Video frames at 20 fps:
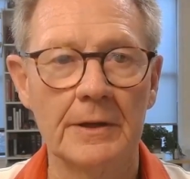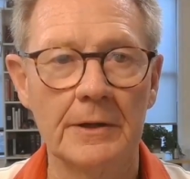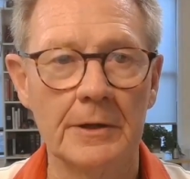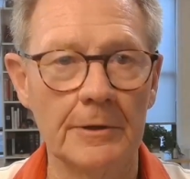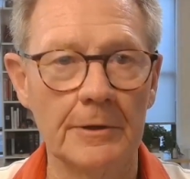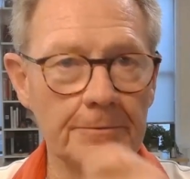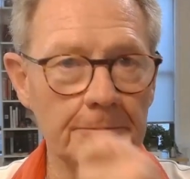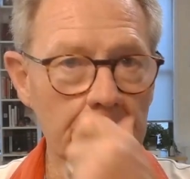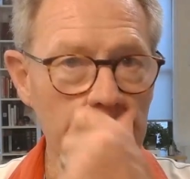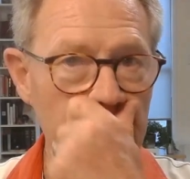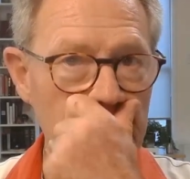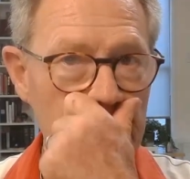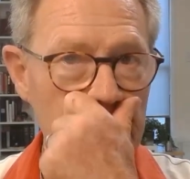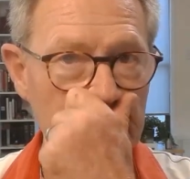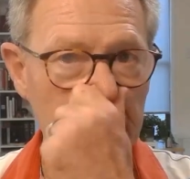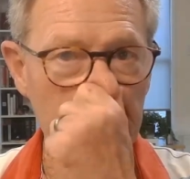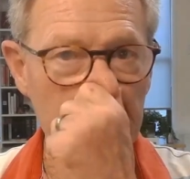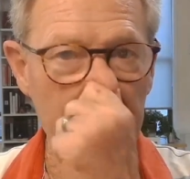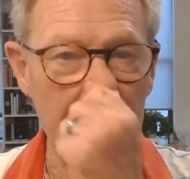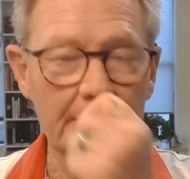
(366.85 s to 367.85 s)
If you
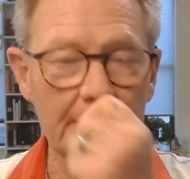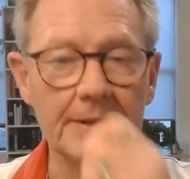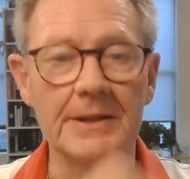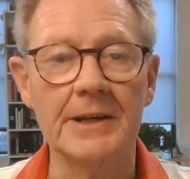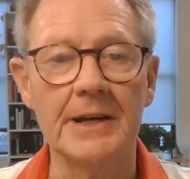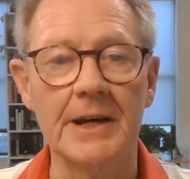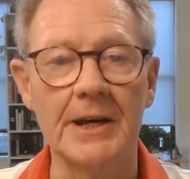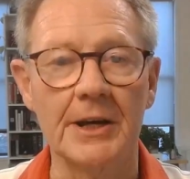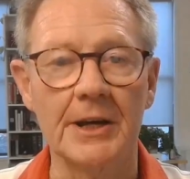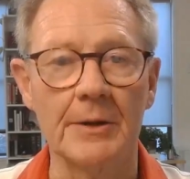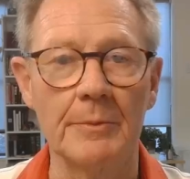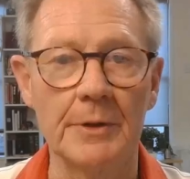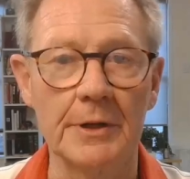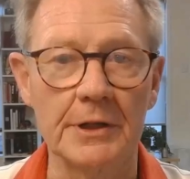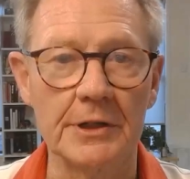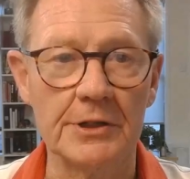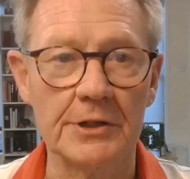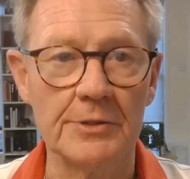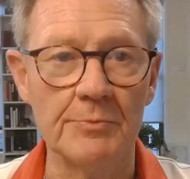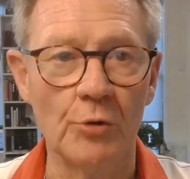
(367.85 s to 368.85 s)
give the enemy
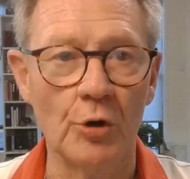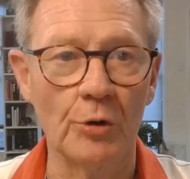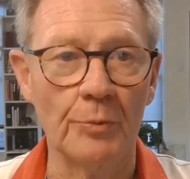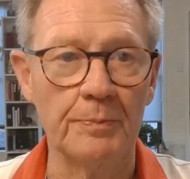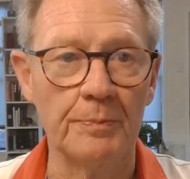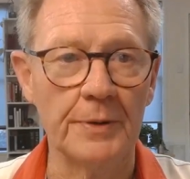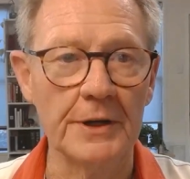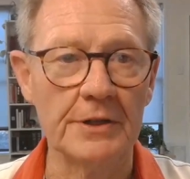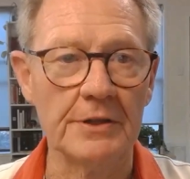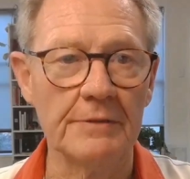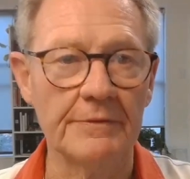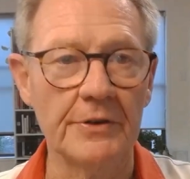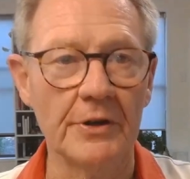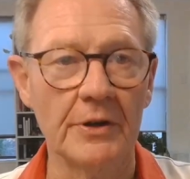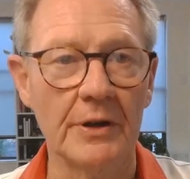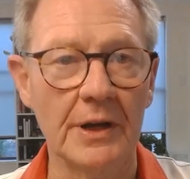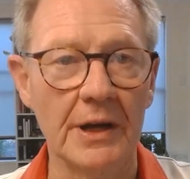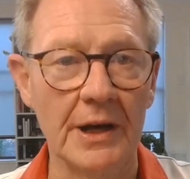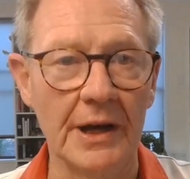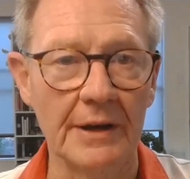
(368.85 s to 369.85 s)
a small piece of
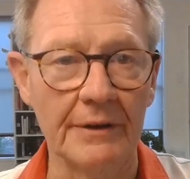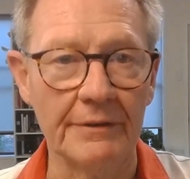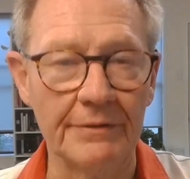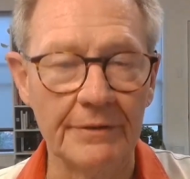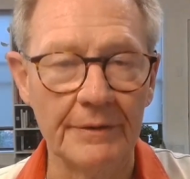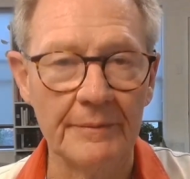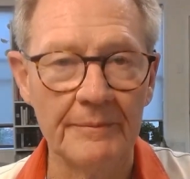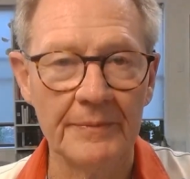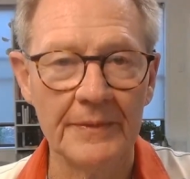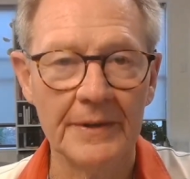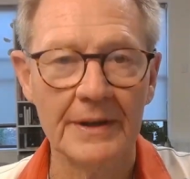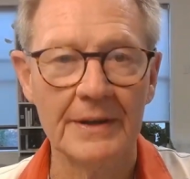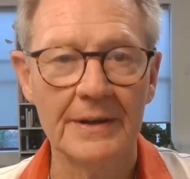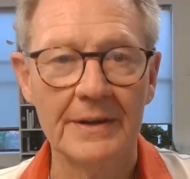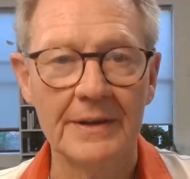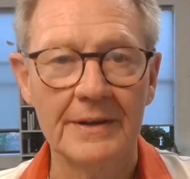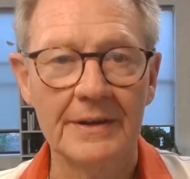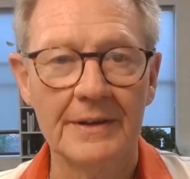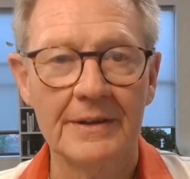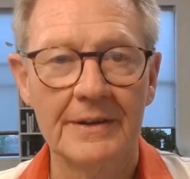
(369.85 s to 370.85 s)
your life,
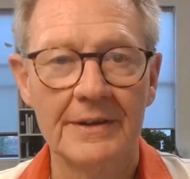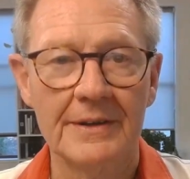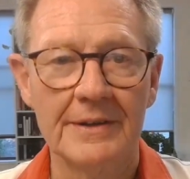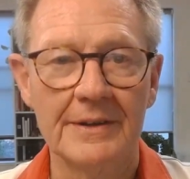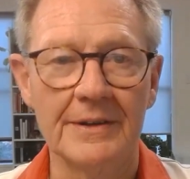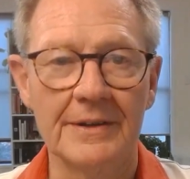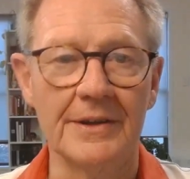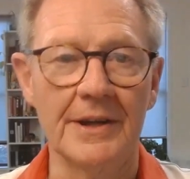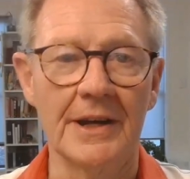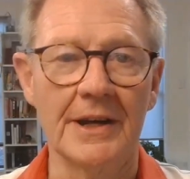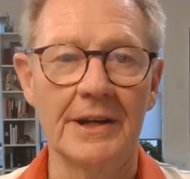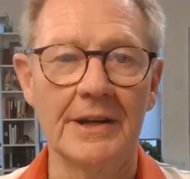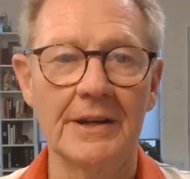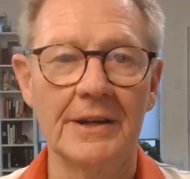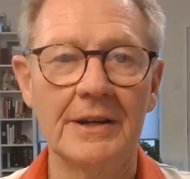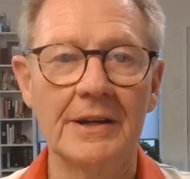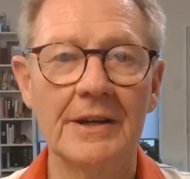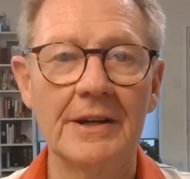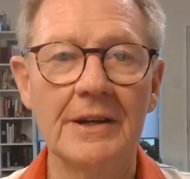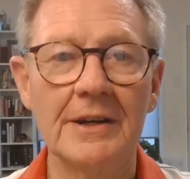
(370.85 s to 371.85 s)
then
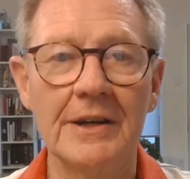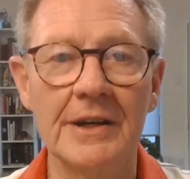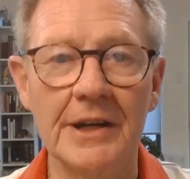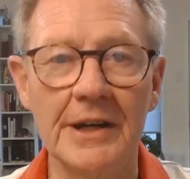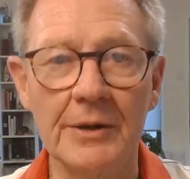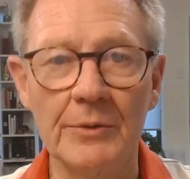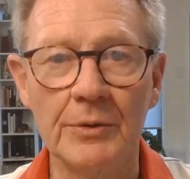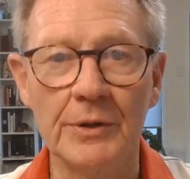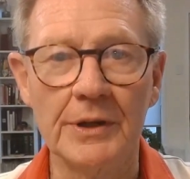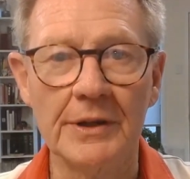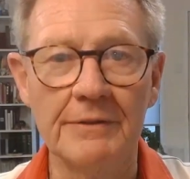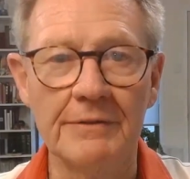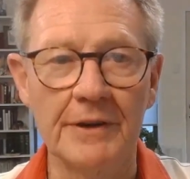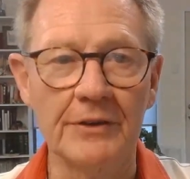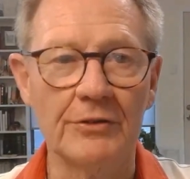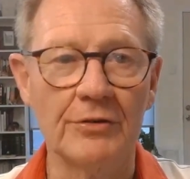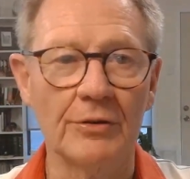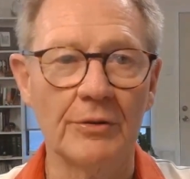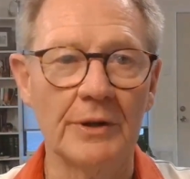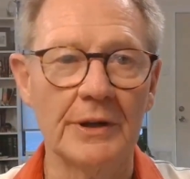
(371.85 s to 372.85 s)
he will
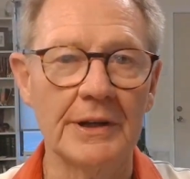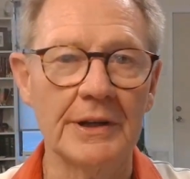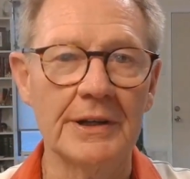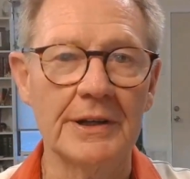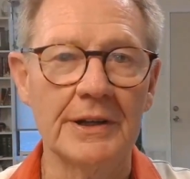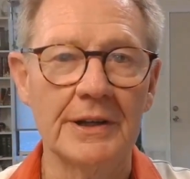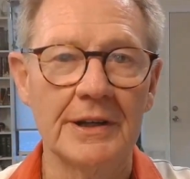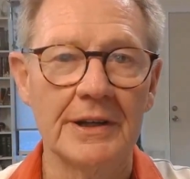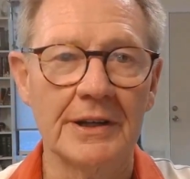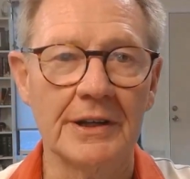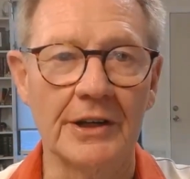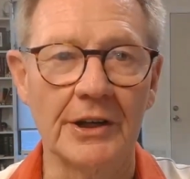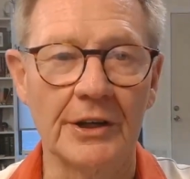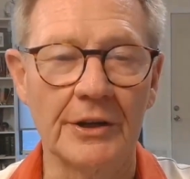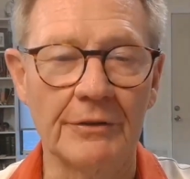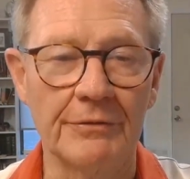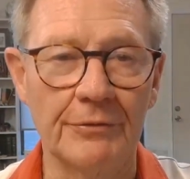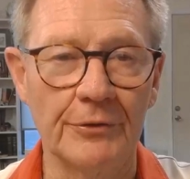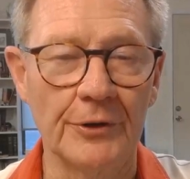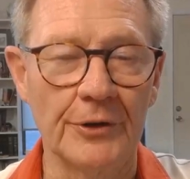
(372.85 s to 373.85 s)
eventually get
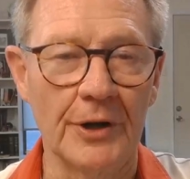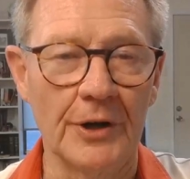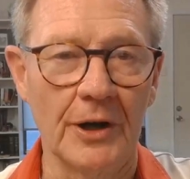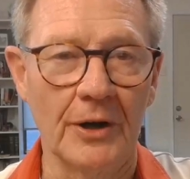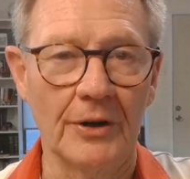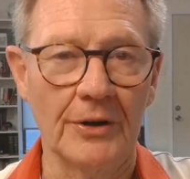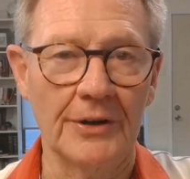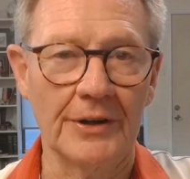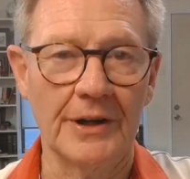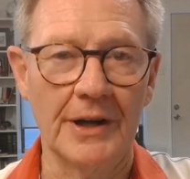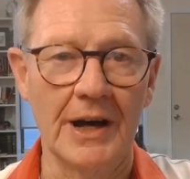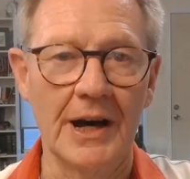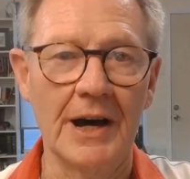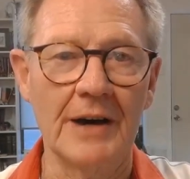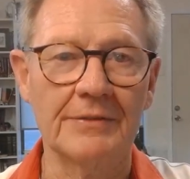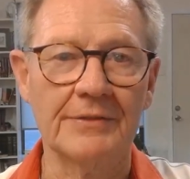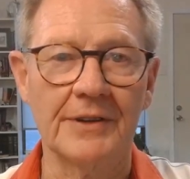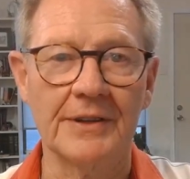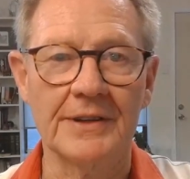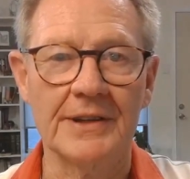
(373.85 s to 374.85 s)
a foothold.
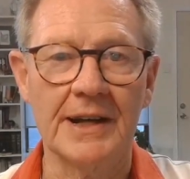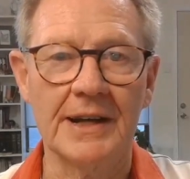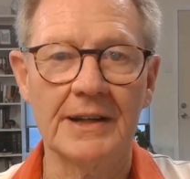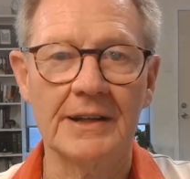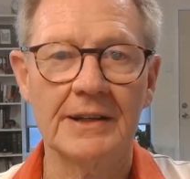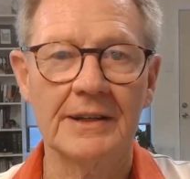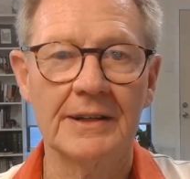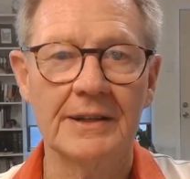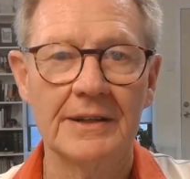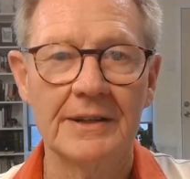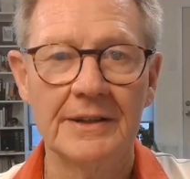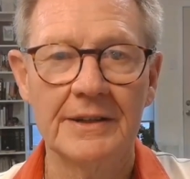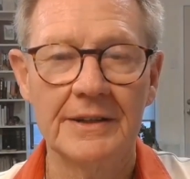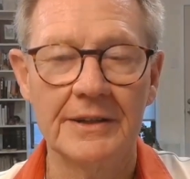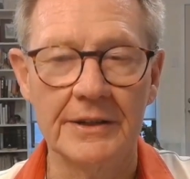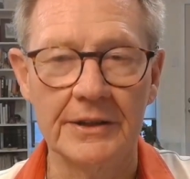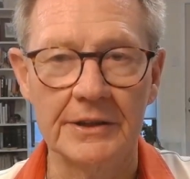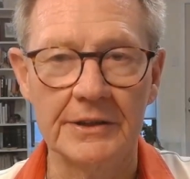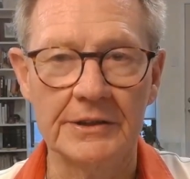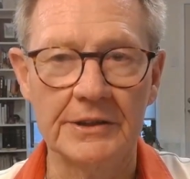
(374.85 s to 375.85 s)
After that,
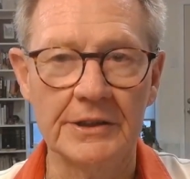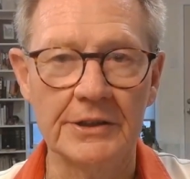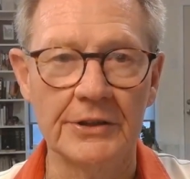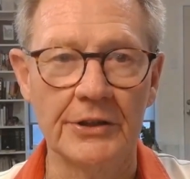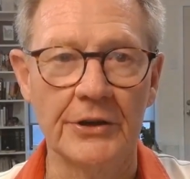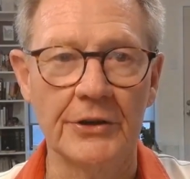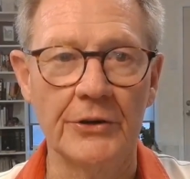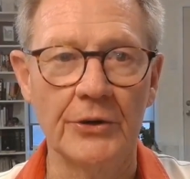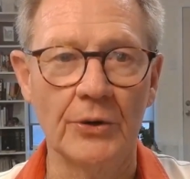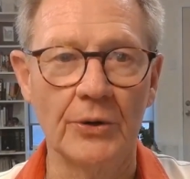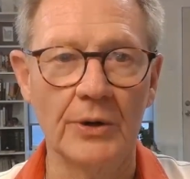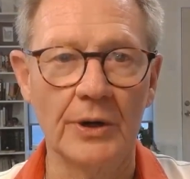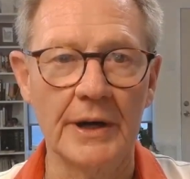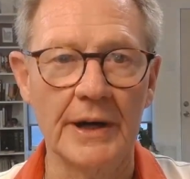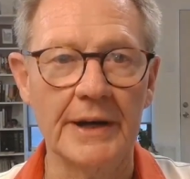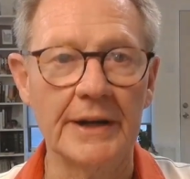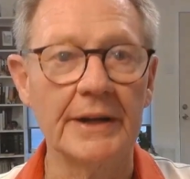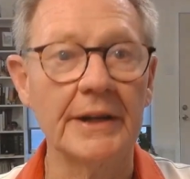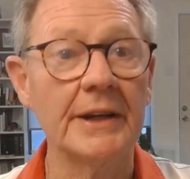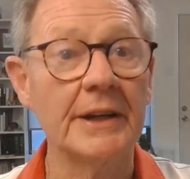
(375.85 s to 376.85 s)
he is in the door
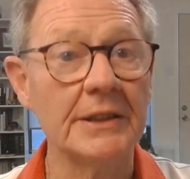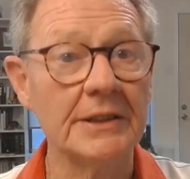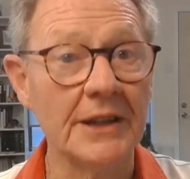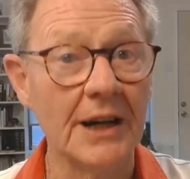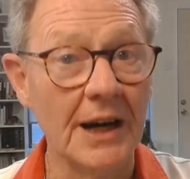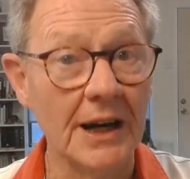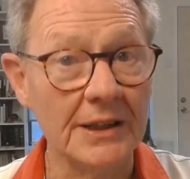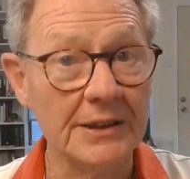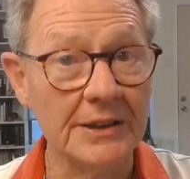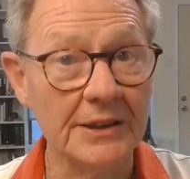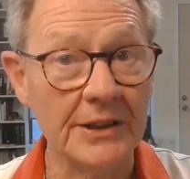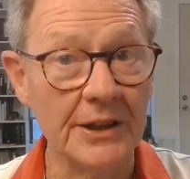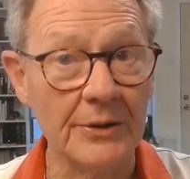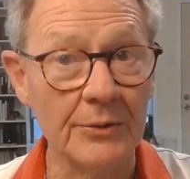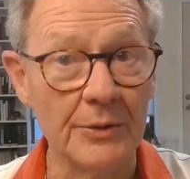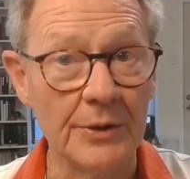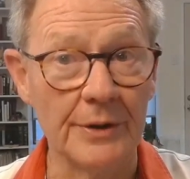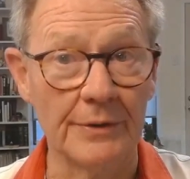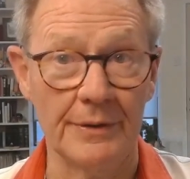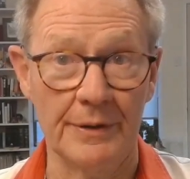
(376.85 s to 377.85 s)
and it is hard to get
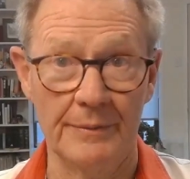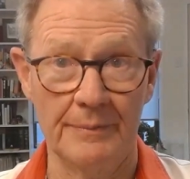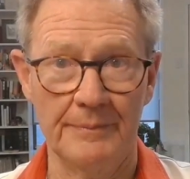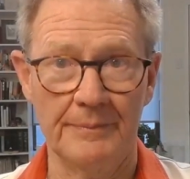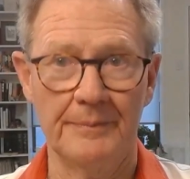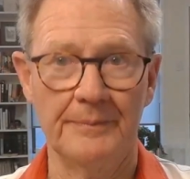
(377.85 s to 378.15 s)
rid of him.